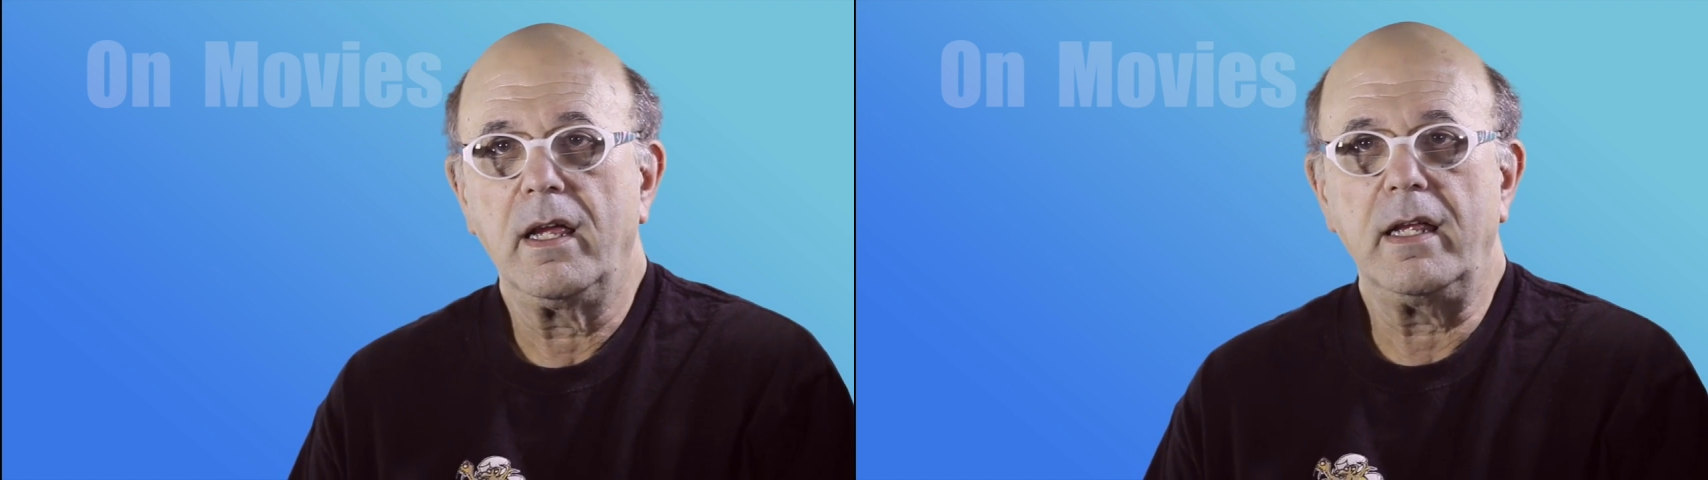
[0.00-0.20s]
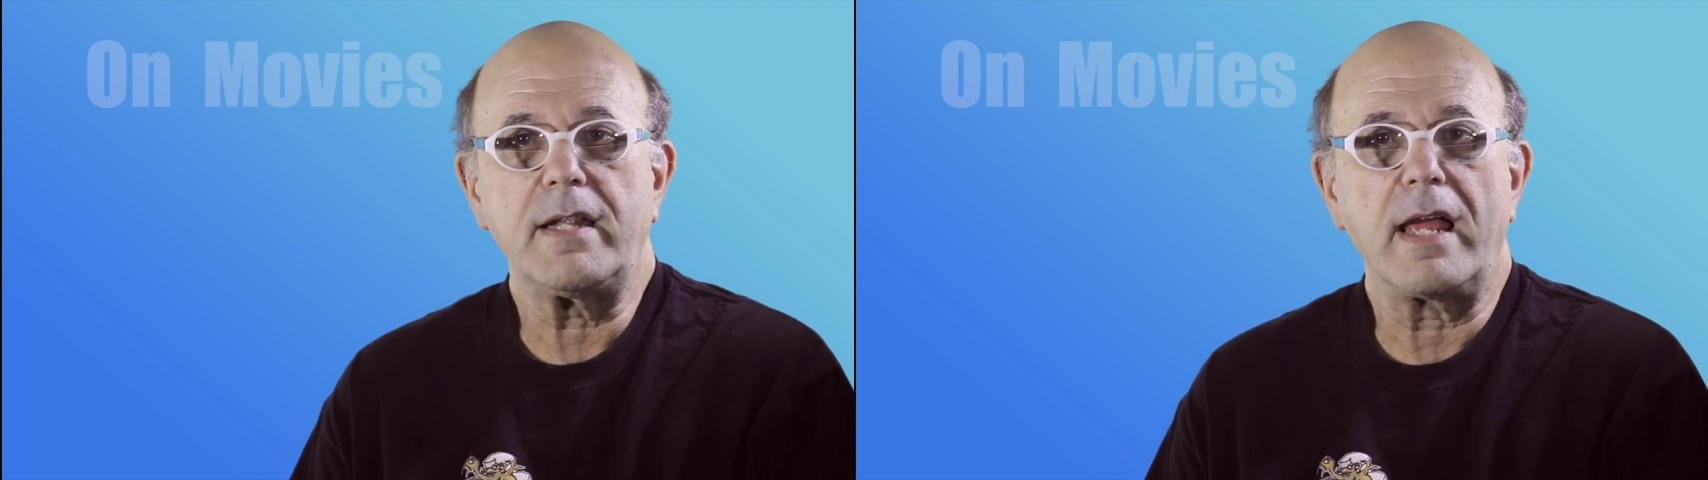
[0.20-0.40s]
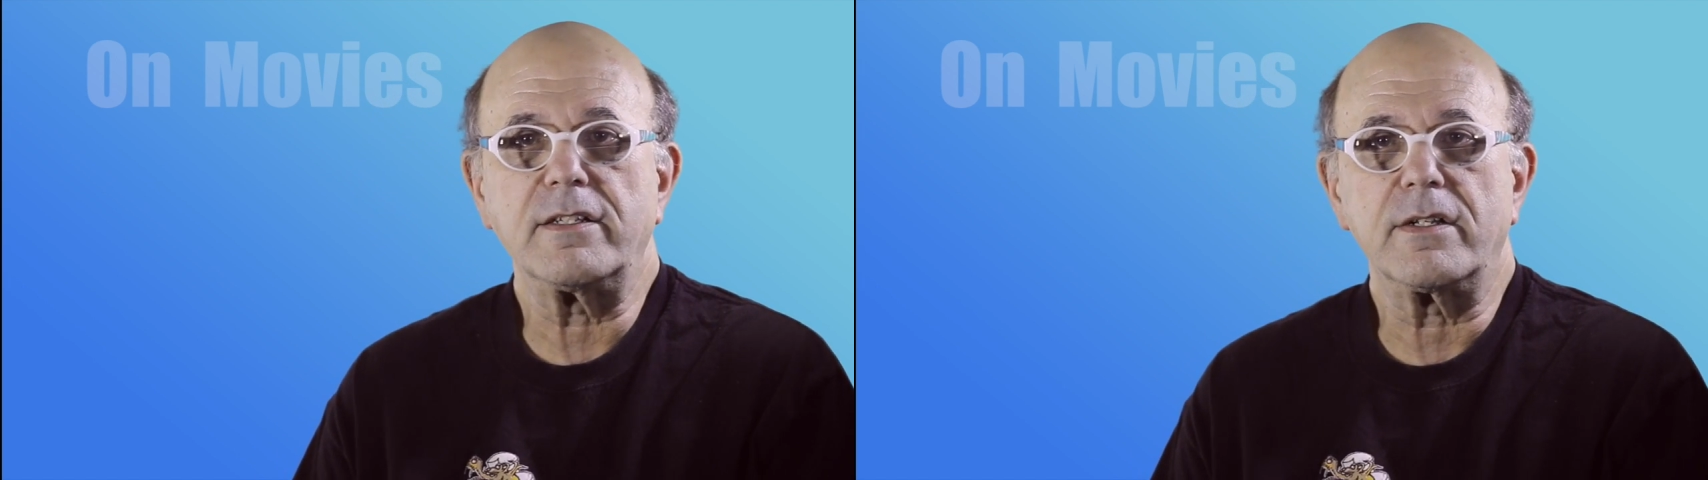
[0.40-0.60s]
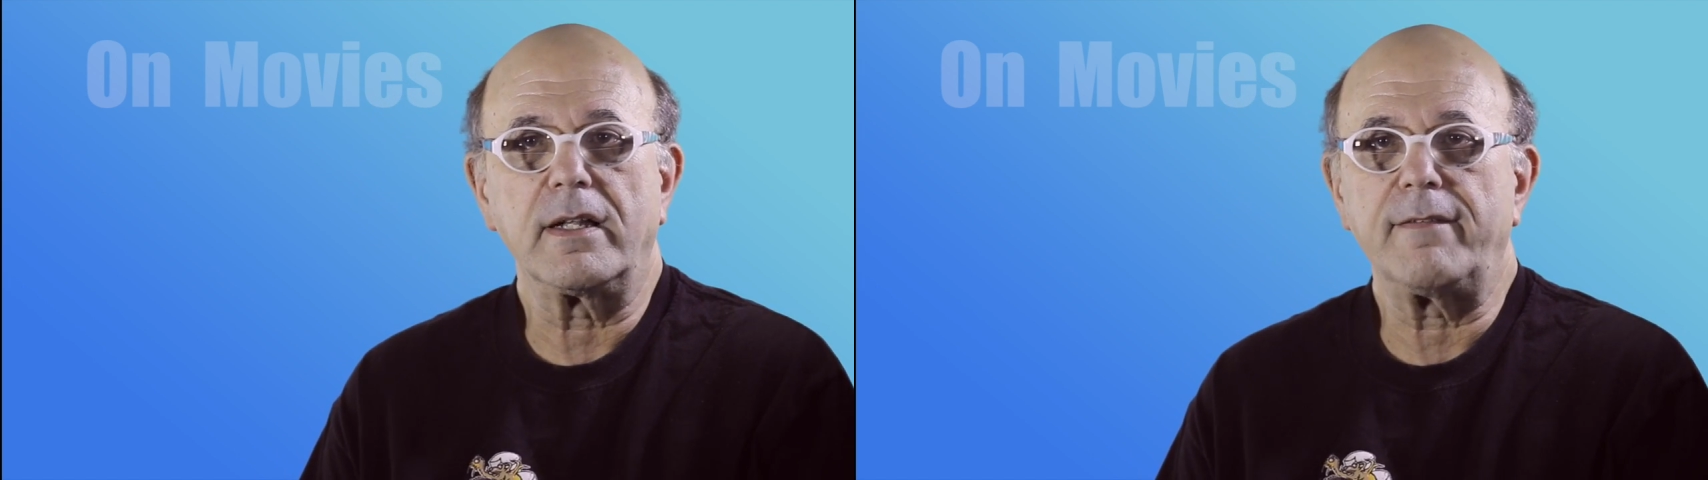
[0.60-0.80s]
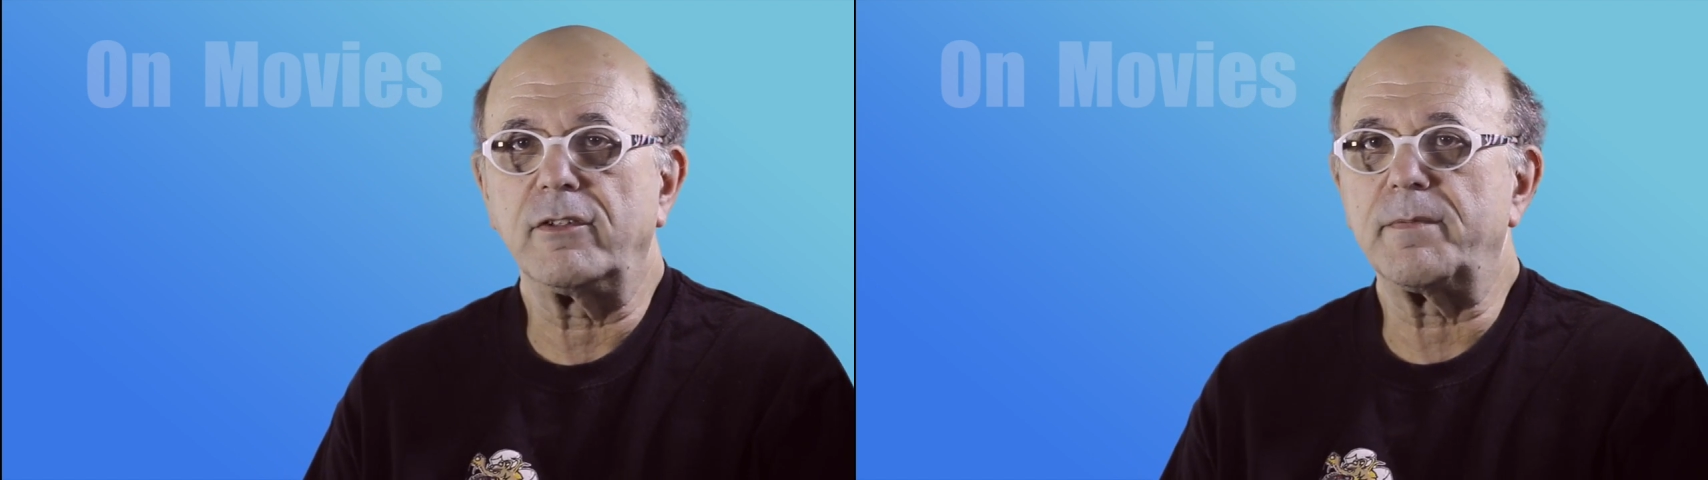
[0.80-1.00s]
He takes it to
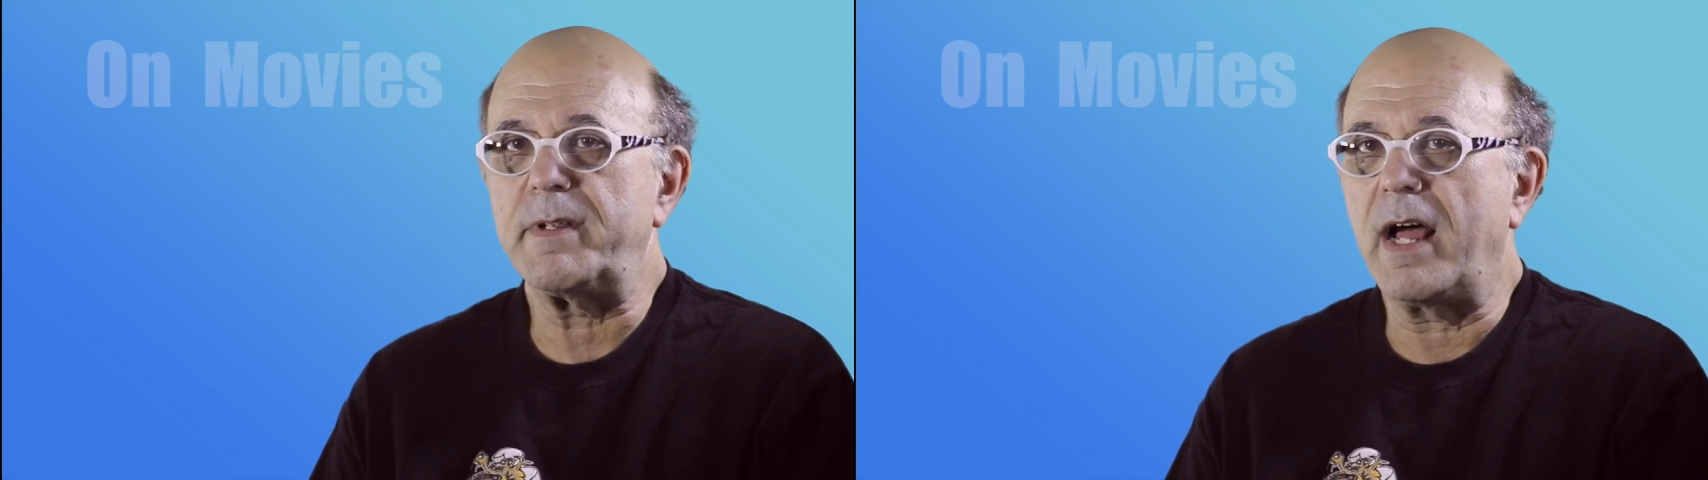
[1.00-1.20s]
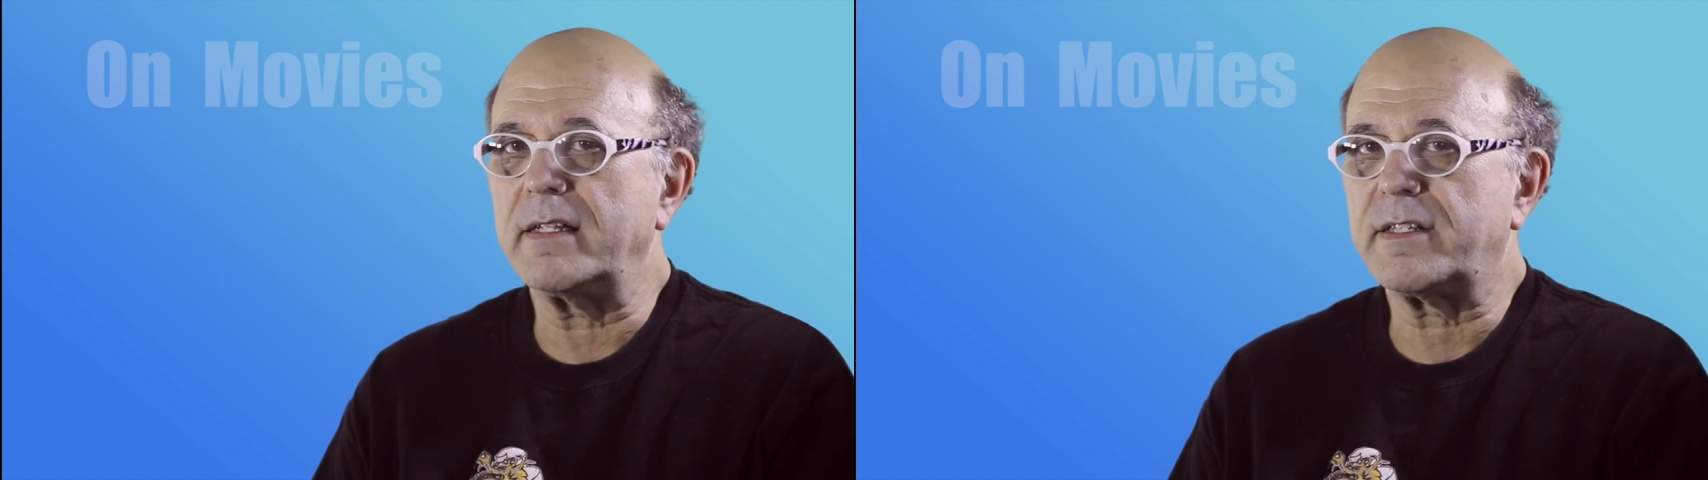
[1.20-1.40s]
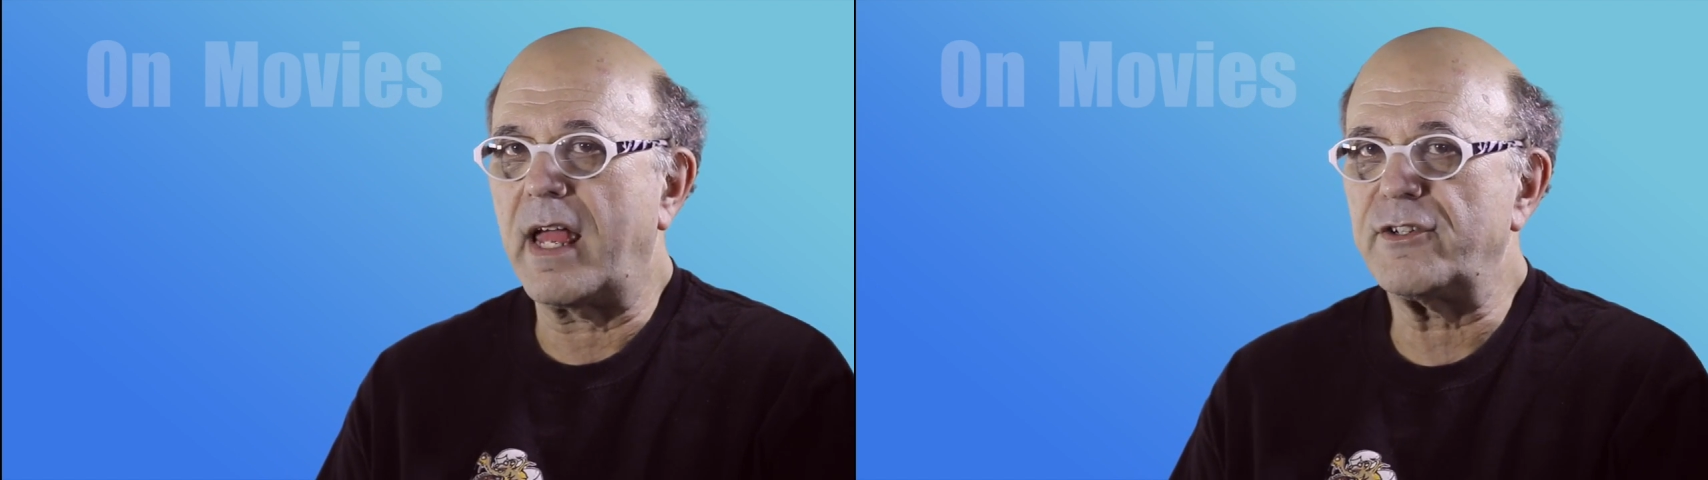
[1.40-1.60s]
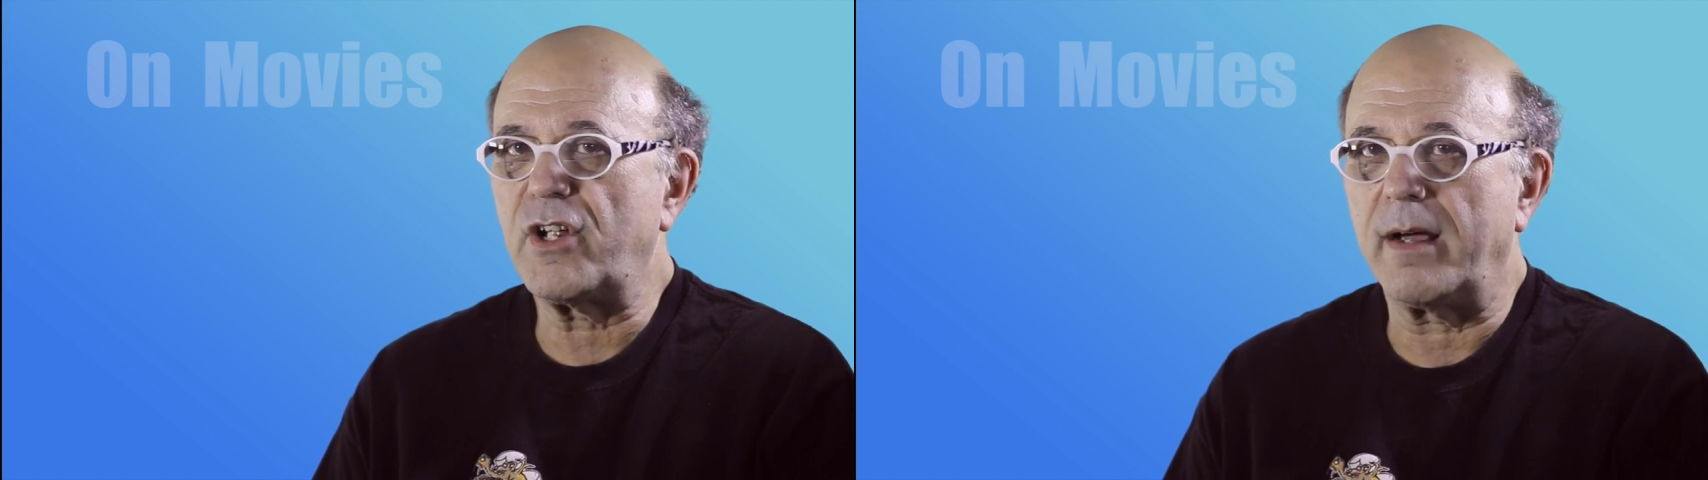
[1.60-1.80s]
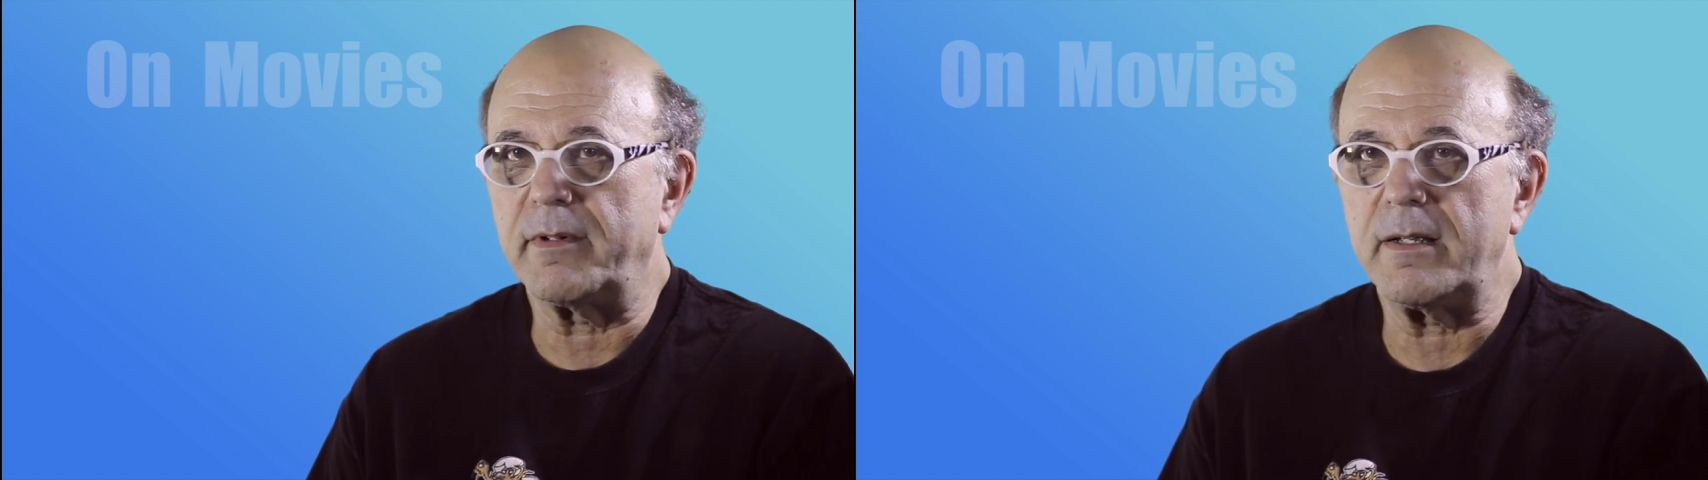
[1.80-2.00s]
levels beyond sketch
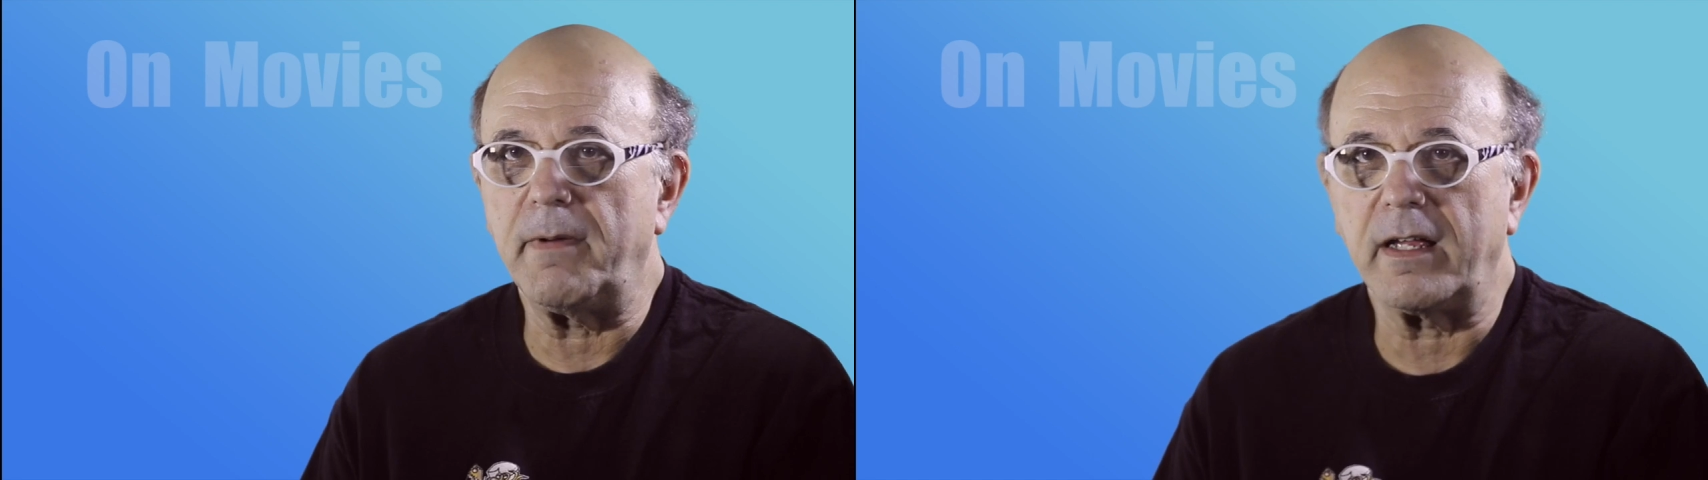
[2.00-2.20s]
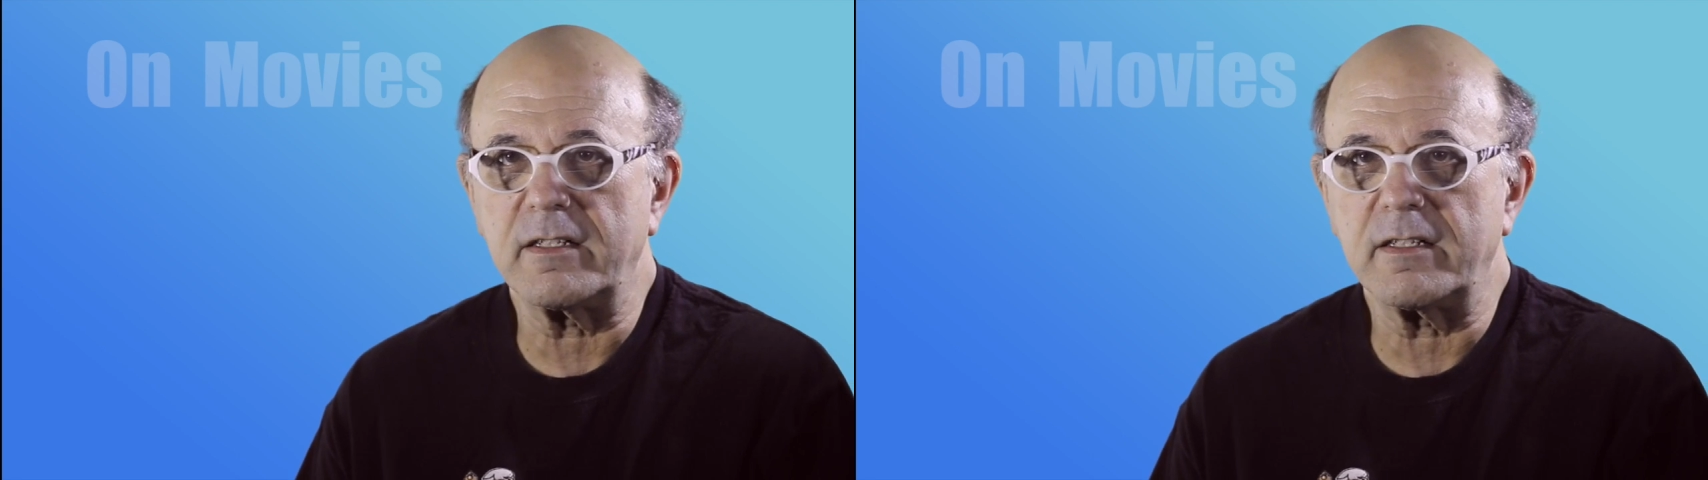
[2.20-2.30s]
comedy by